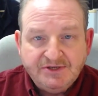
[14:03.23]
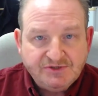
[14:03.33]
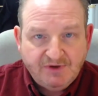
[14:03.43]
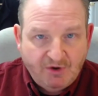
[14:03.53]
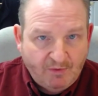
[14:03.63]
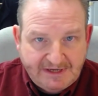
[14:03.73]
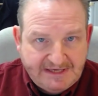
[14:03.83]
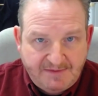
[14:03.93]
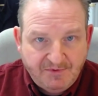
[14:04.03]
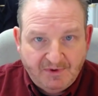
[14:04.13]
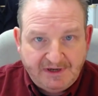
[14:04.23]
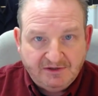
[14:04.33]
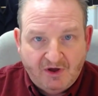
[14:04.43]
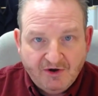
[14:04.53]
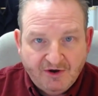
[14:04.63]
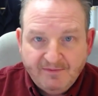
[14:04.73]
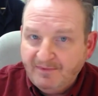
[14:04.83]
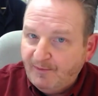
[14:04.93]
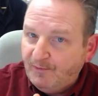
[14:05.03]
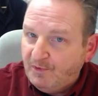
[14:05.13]
So I don't want to keep you any longer,
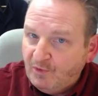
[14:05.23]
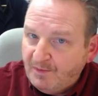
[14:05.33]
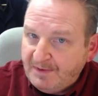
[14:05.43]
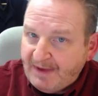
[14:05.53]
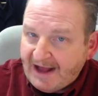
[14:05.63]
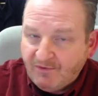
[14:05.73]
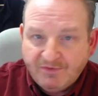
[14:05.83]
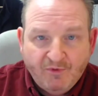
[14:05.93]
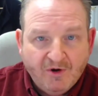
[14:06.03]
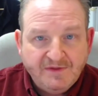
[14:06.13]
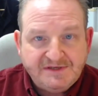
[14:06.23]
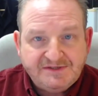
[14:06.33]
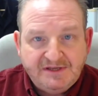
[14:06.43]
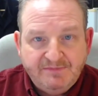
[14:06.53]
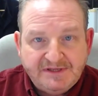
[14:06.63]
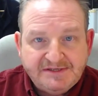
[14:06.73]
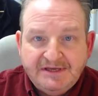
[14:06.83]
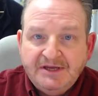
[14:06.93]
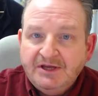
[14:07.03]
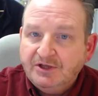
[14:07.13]
but we'll be back with more of these tidbits.
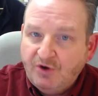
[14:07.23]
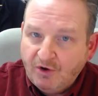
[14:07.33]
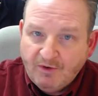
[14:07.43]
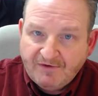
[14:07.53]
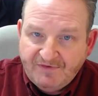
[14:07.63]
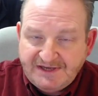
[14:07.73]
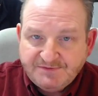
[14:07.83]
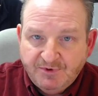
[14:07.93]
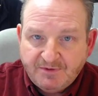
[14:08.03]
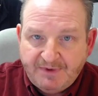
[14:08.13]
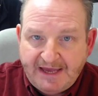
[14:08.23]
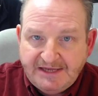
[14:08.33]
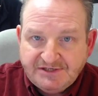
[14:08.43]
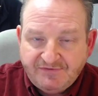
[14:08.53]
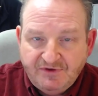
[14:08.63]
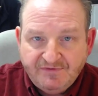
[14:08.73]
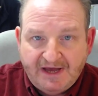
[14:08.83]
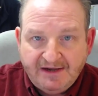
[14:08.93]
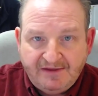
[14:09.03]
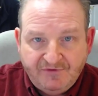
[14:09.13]
Go to our Facebook page if you've
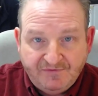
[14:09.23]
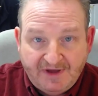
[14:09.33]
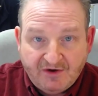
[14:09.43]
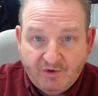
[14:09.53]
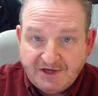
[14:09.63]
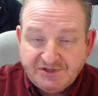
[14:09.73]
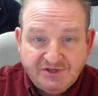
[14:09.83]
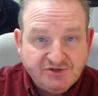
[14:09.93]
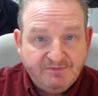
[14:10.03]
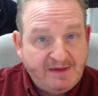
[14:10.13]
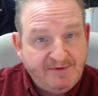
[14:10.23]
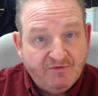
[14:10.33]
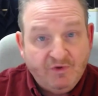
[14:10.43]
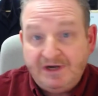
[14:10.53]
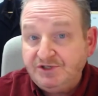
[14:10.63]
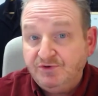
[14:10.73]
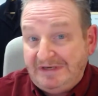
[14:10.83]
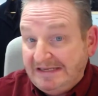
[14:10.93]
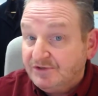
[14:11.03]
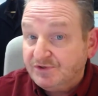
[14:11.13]
got questions or maybe you've run into an
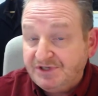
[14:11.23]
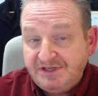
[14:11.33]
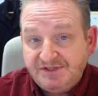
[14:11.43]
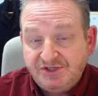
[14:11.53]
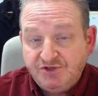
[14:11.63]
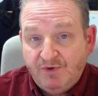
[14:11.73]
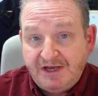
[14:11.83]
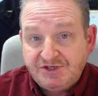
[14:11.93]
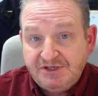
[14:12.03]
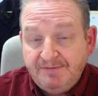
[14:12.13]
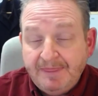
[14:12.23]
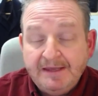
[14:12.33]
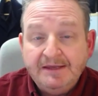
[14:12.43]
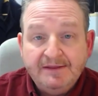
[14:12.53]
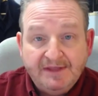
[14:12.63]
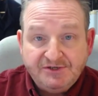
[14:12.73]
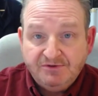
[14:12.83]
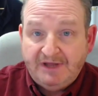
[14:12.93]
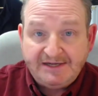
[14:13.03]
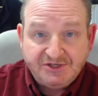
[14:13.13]
interesting situation that
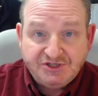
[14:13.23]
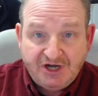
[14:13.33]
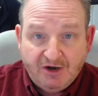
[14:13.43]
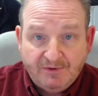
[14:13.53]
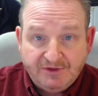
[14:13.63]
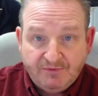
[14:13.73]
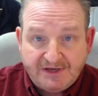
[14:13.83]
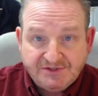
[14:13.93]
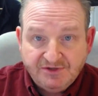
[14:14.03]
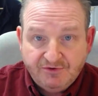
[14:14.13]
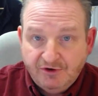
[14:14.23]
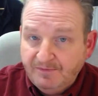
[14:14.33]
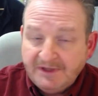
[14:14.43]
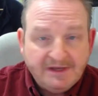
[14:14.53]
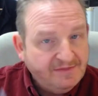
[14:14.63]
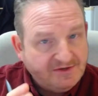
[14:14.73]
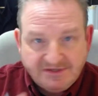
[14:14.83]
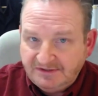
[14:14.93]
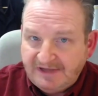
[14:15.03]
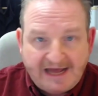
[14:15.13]
you'd like to share with the rest of the group. There's a
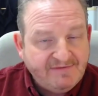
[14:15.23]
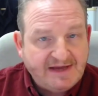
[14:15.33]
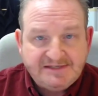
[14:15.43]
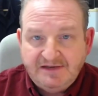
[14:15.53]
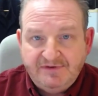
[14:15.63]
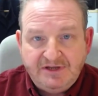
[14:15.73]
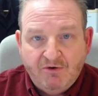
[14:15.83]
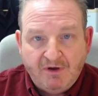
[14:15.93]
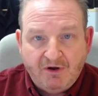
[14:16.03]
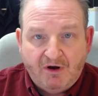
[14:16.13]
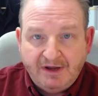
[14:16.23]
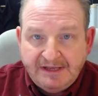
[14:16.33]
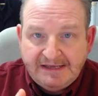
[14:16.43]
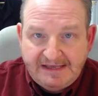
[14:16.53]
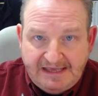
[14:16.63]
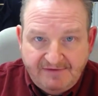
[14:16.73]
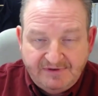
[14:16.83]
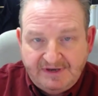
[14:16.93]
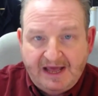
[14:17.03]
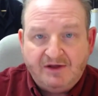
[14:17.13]
lot of activity going on
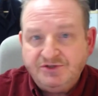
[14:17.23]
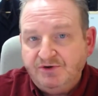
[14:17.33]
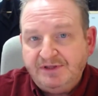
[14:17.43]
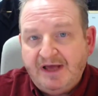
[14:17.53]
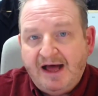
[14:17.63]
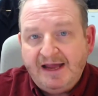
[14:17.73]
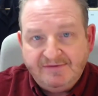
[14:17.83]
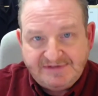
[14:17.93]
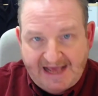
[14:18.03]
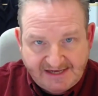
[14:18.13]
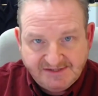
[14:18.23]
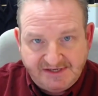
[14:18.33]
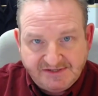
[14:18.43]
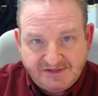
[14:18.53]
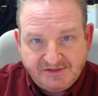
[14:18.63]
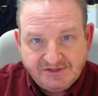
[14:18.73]
even now during the height of tax season.